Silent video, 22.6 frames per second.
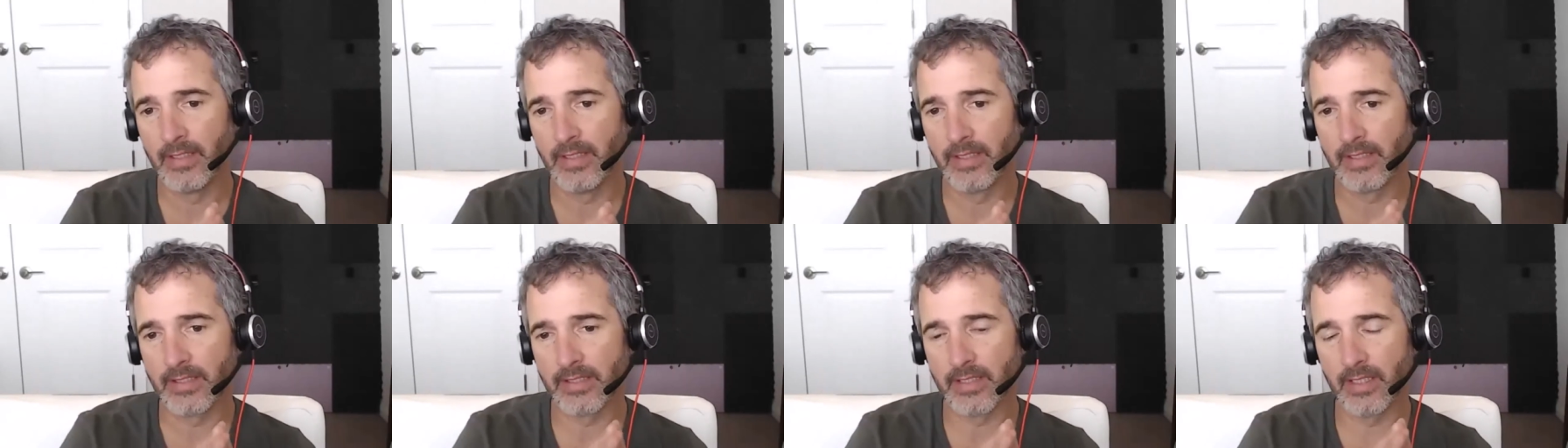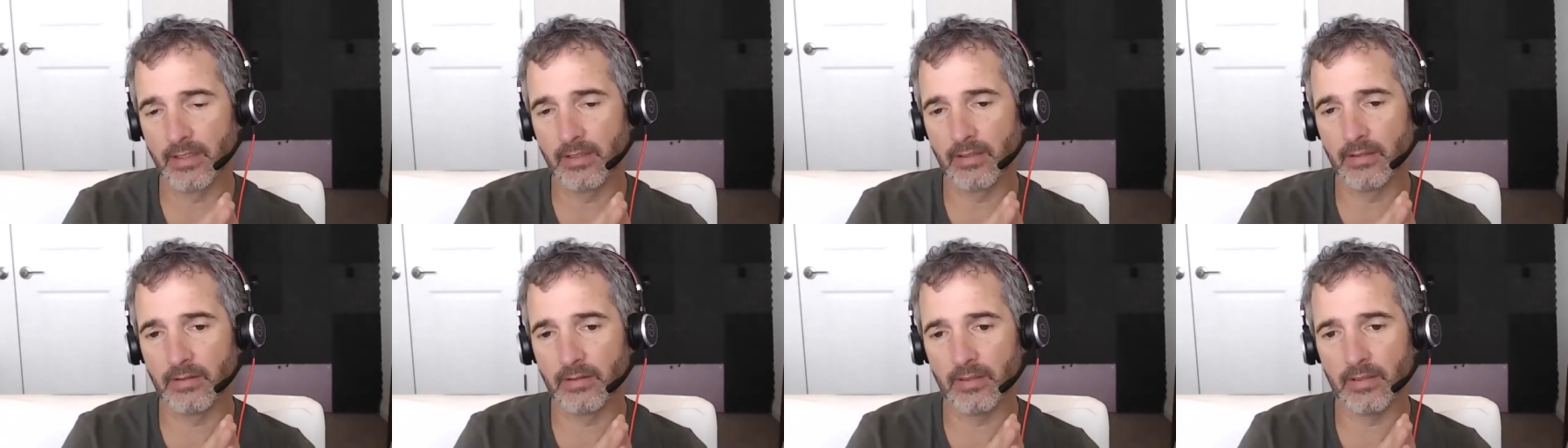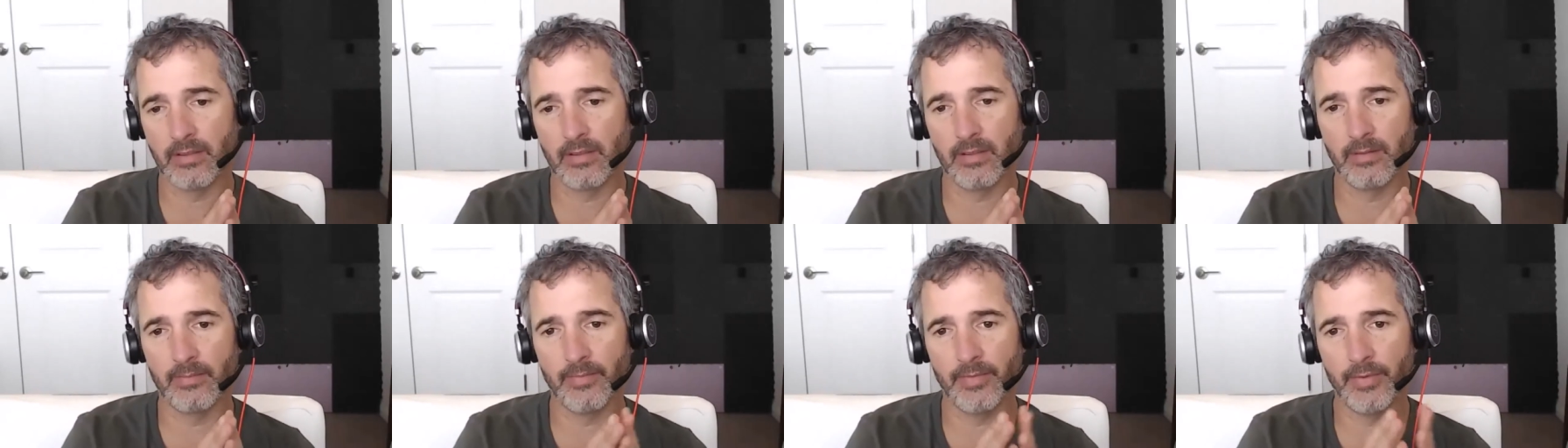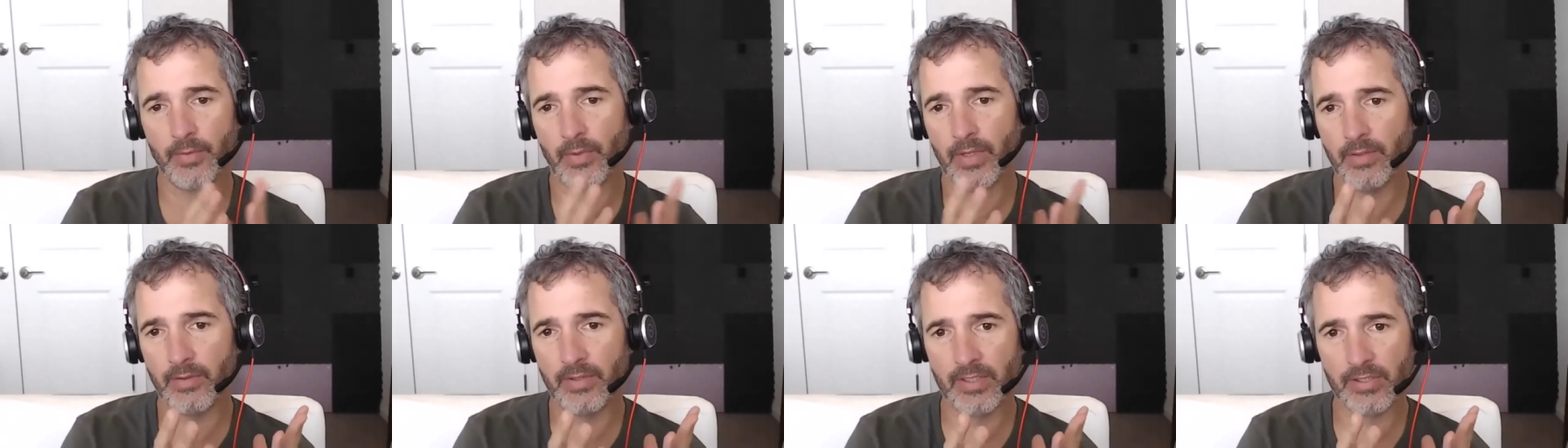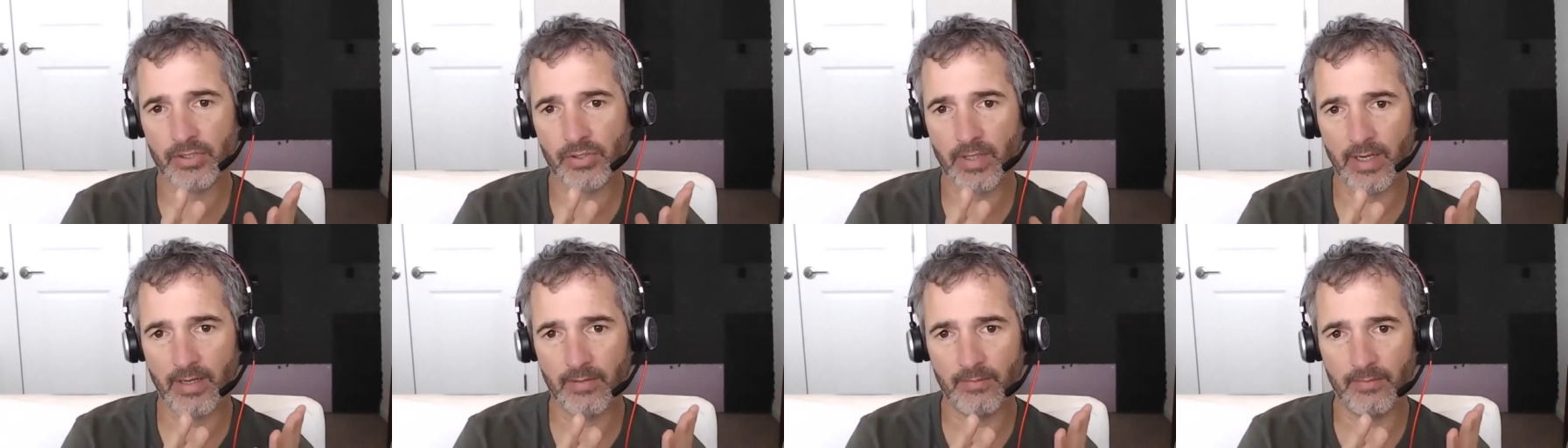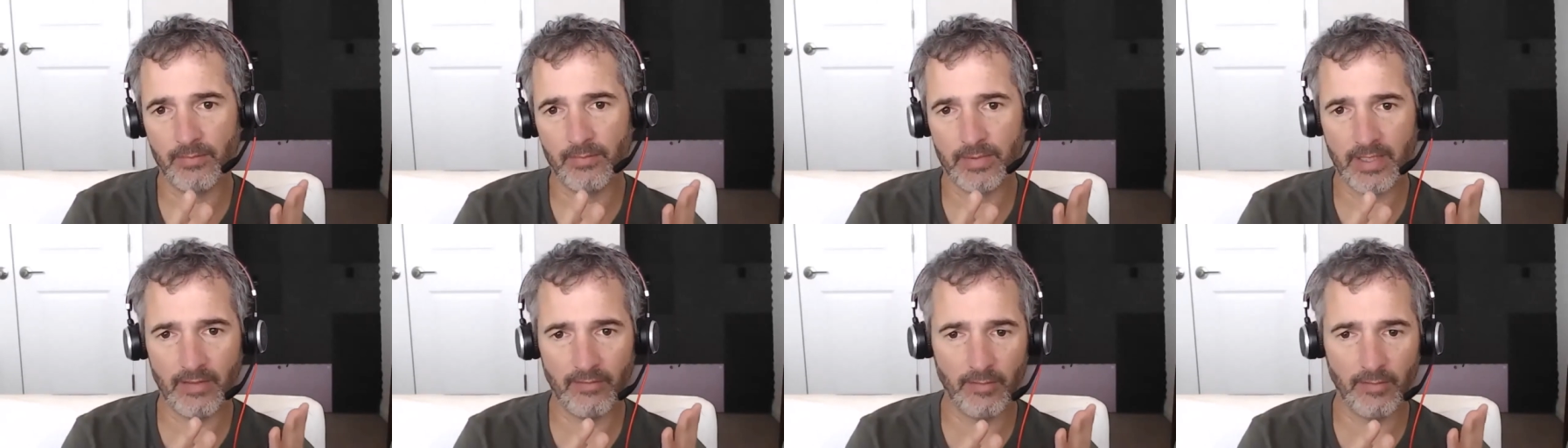So um, the way I would
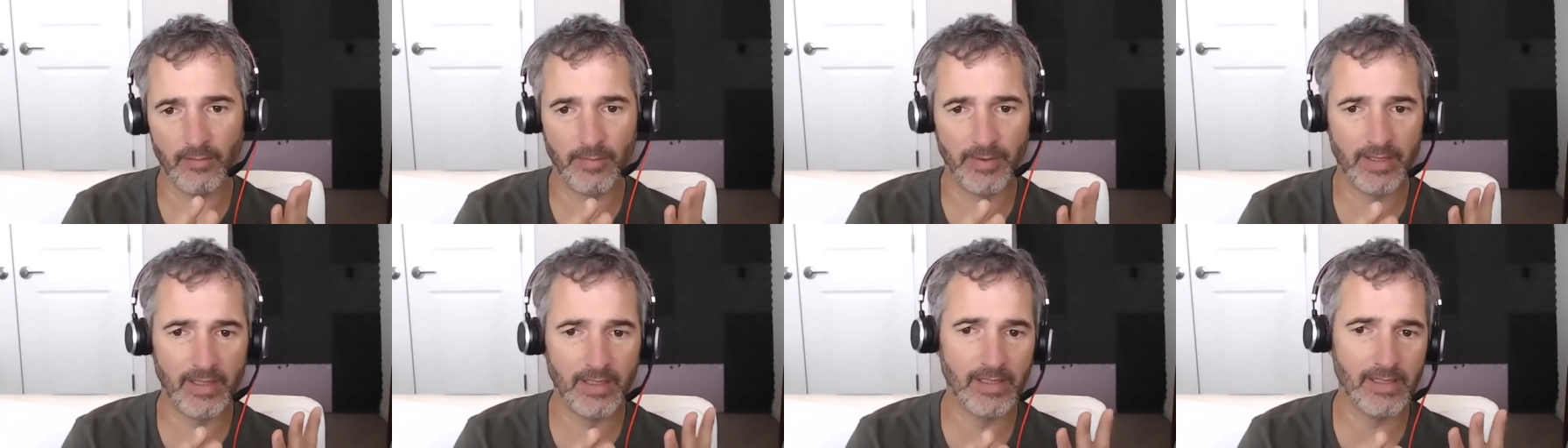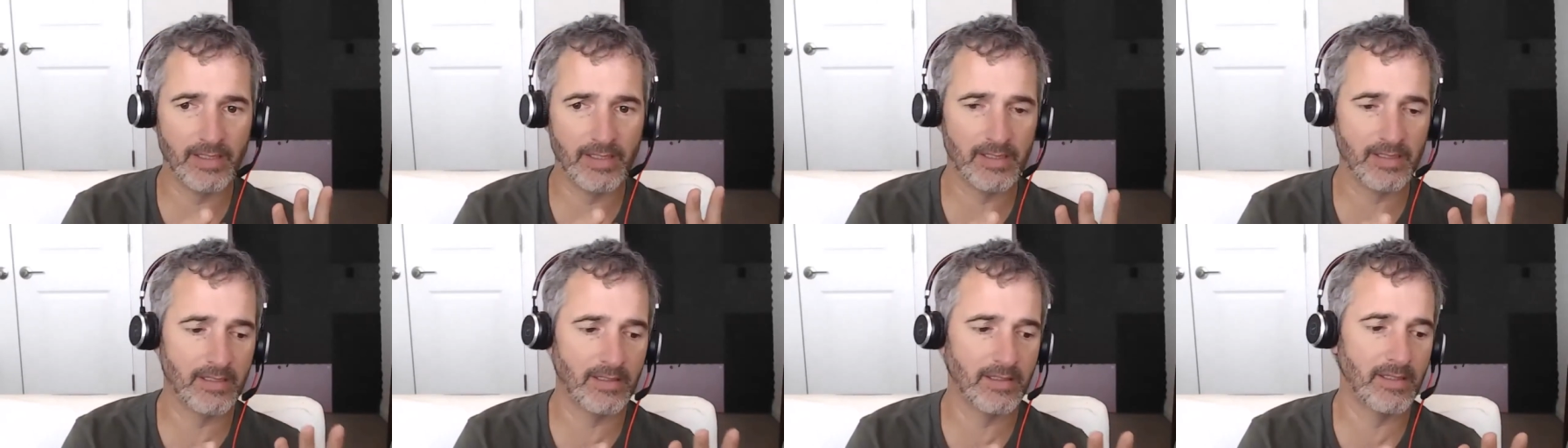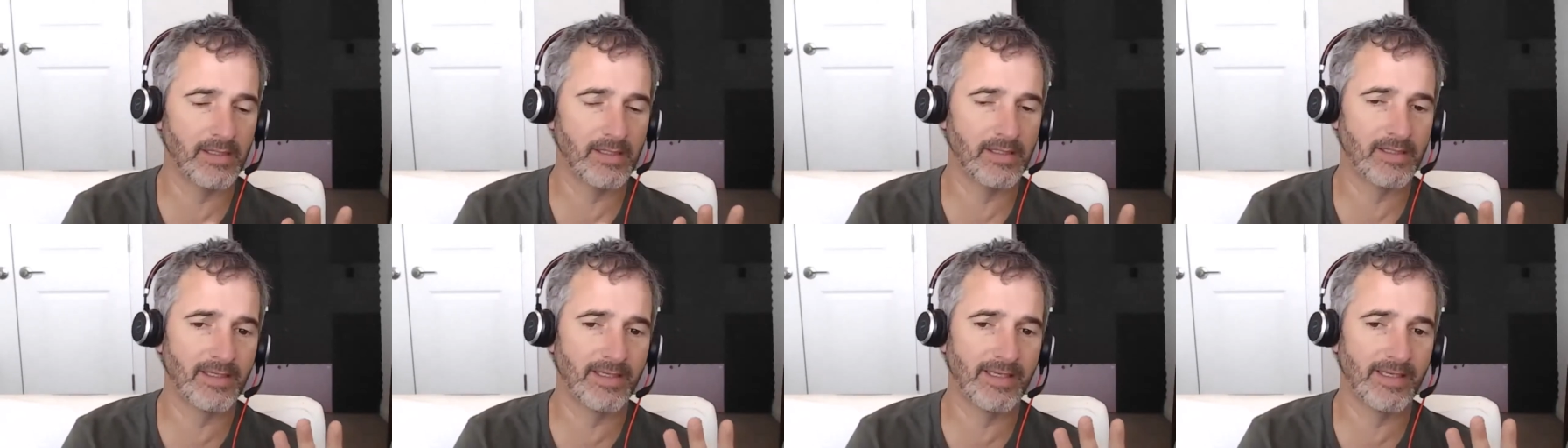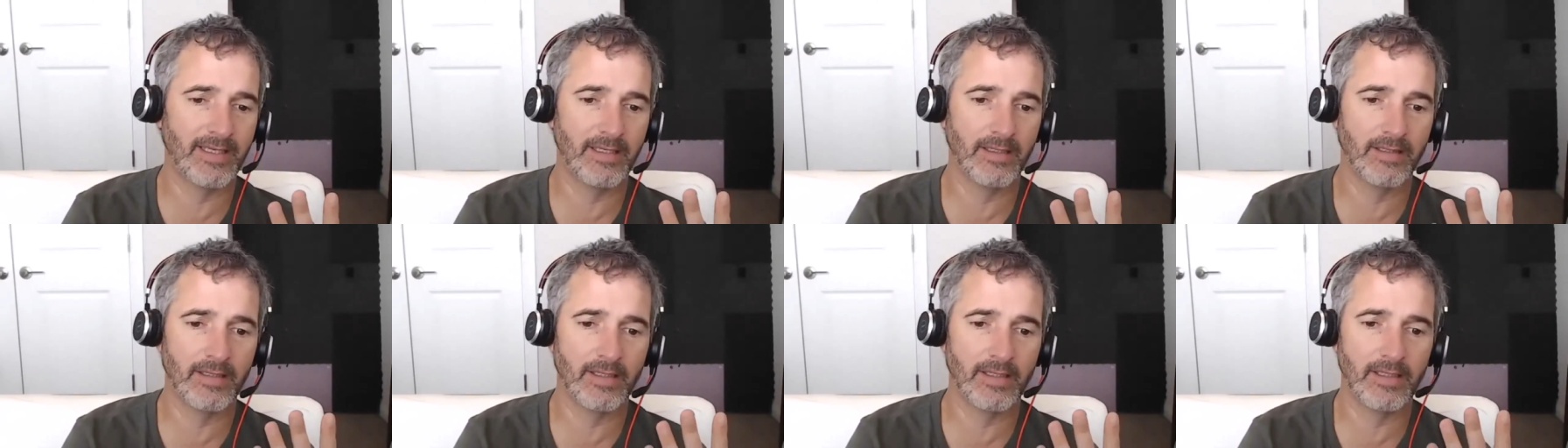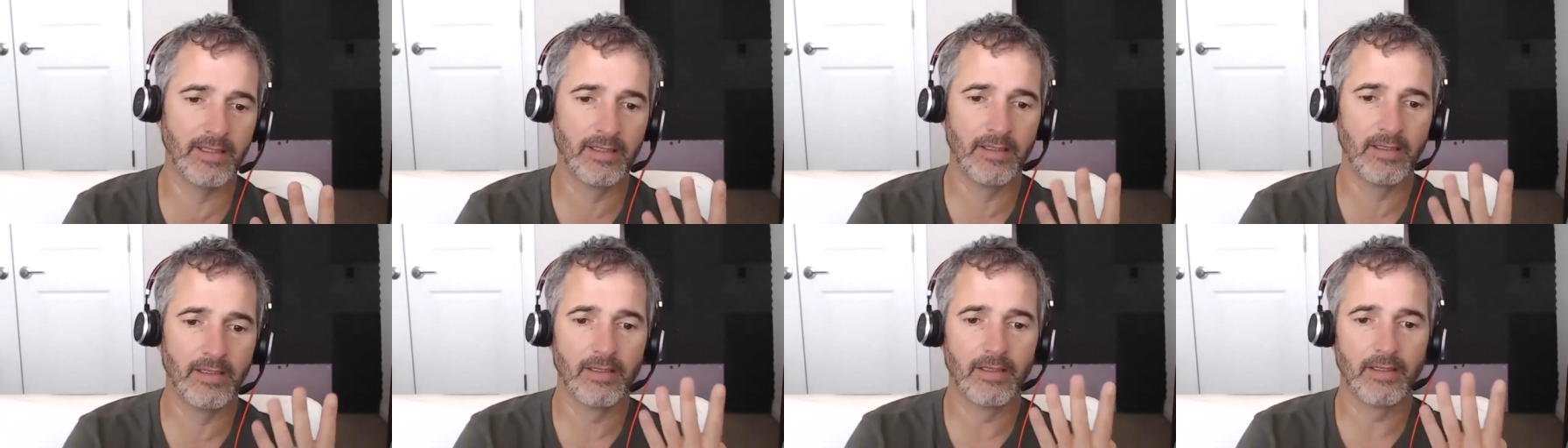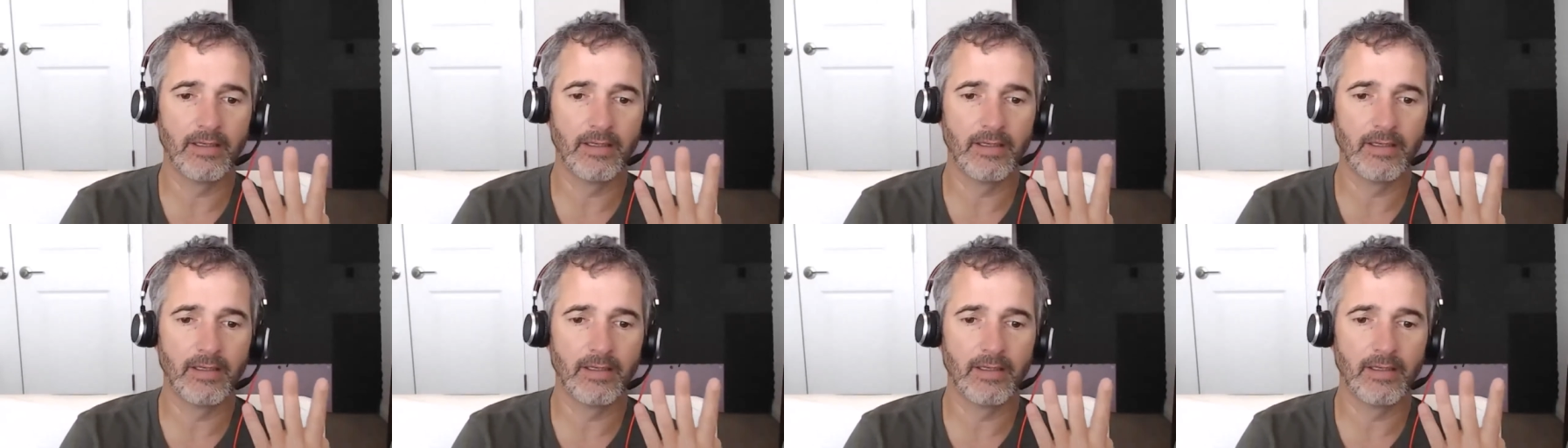describe to everybody is, is the Healy,